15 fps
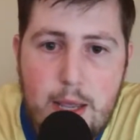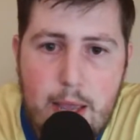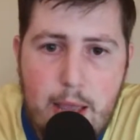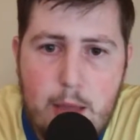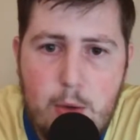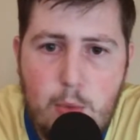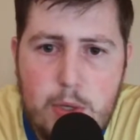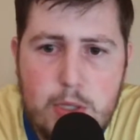
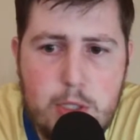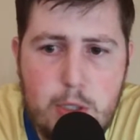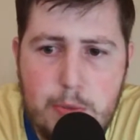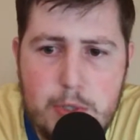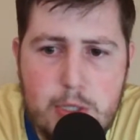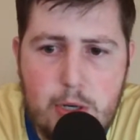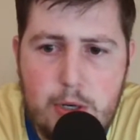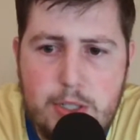and one
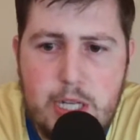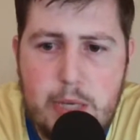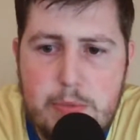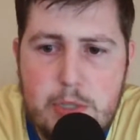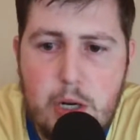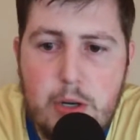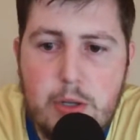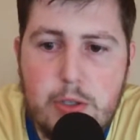superstar in James
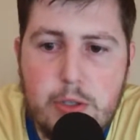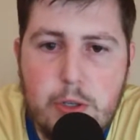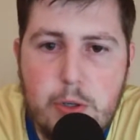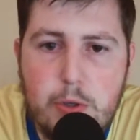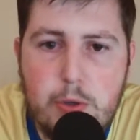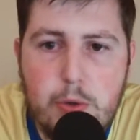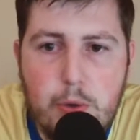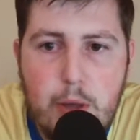Harden
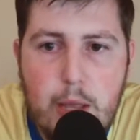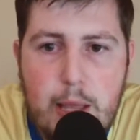who,